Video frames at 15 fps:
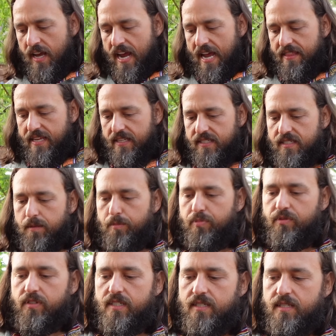And that
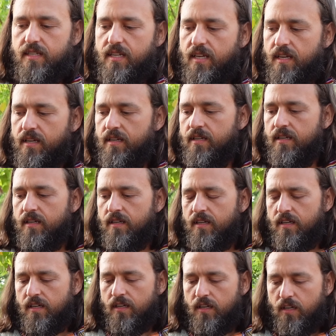simplicity
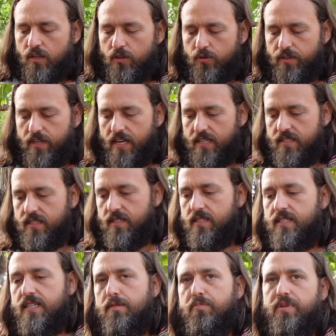creates a
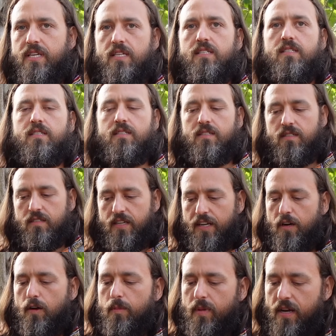deep peace in
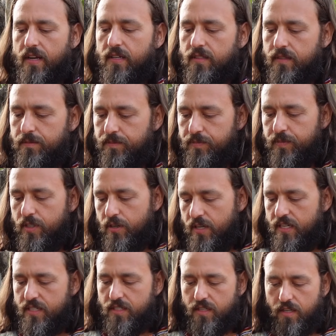our mind. There
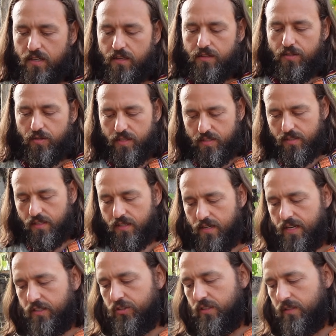is a there is a
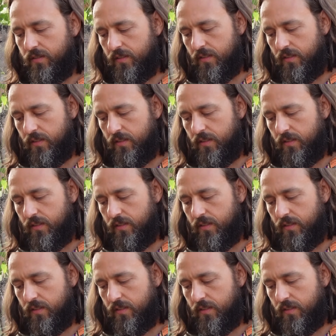connection.